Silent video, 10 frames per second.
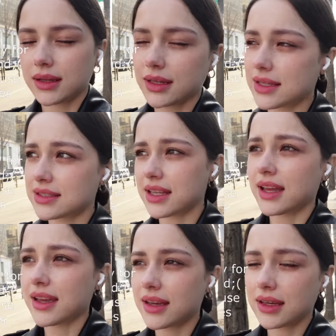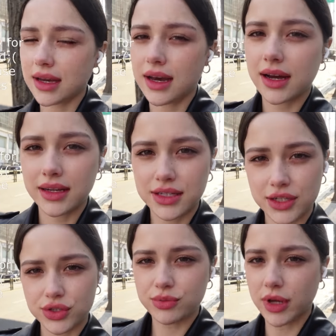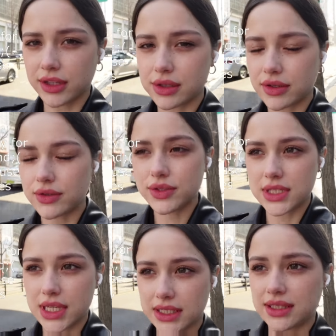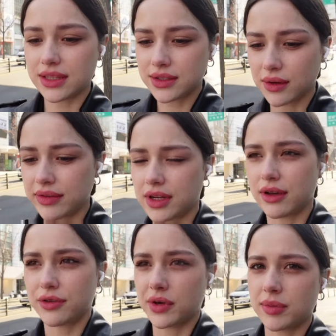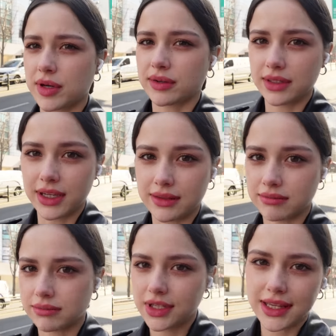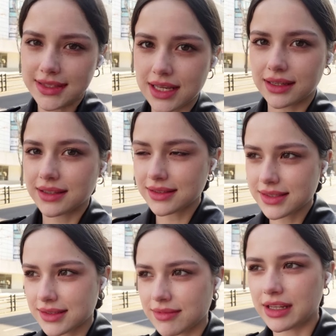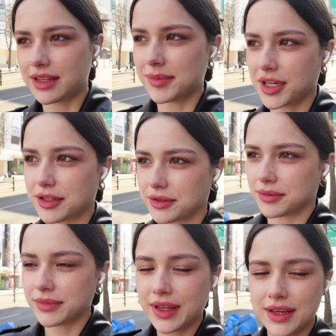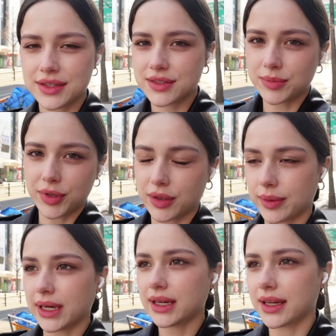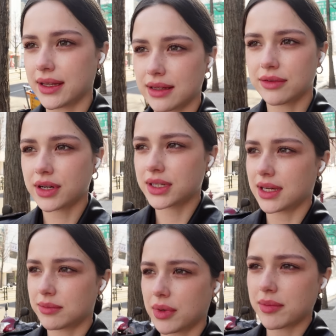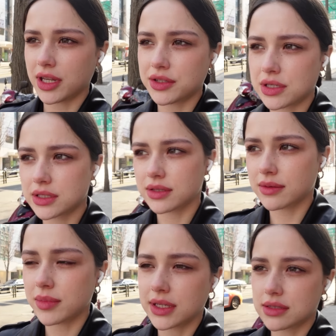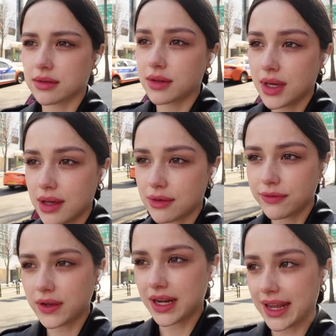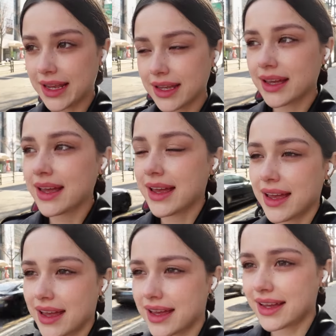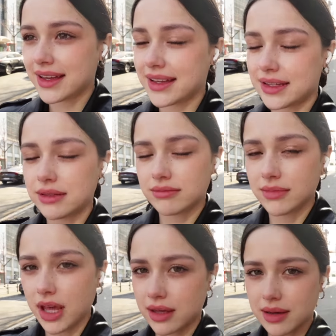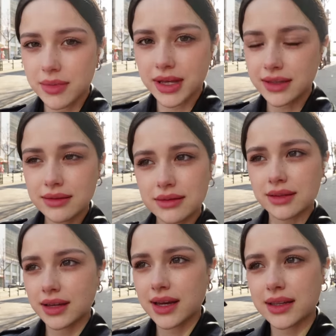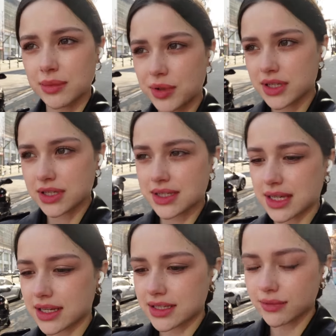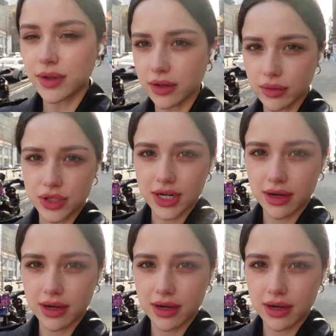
Casting, I changed my clothes and they took video for about like 10 seconds and let me go. Super quick, and after that my manager took me to fitting and I come in and the person says, we know each